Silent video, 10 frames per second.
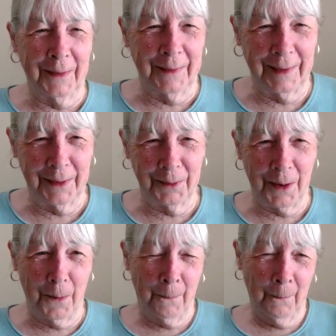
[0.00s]
I don't
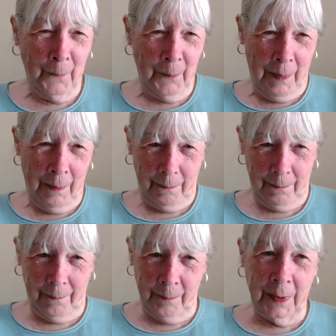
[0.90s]
know.
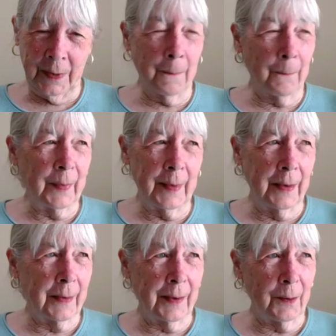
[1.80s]
But
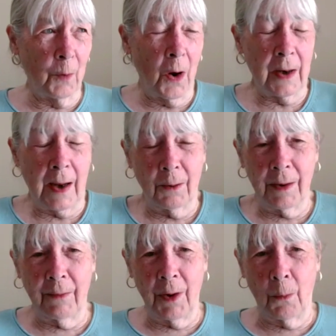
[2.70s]
they're wrong. I don't
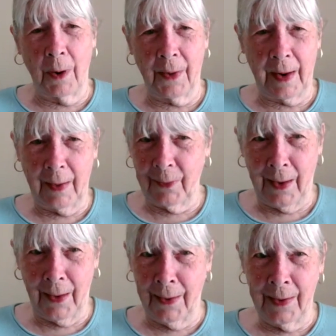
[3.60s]
even know where they get
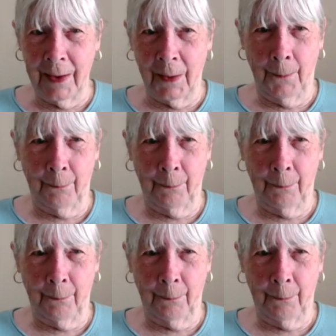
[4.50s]
that idea.